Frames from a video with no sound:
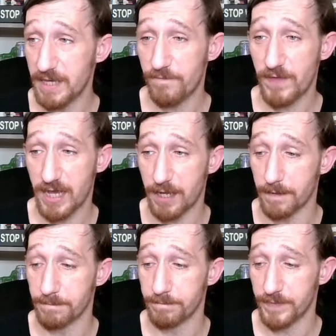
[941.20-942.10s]
be a
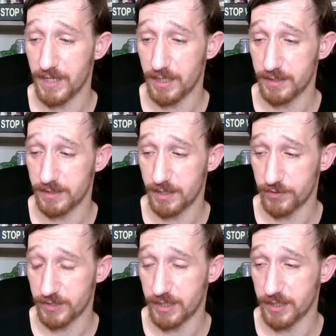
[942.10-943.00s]
fan to
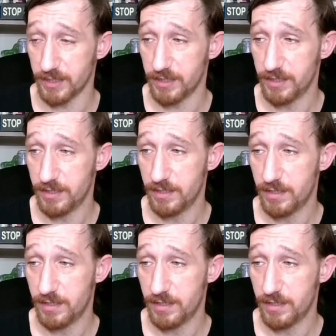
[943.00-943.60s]
go see it.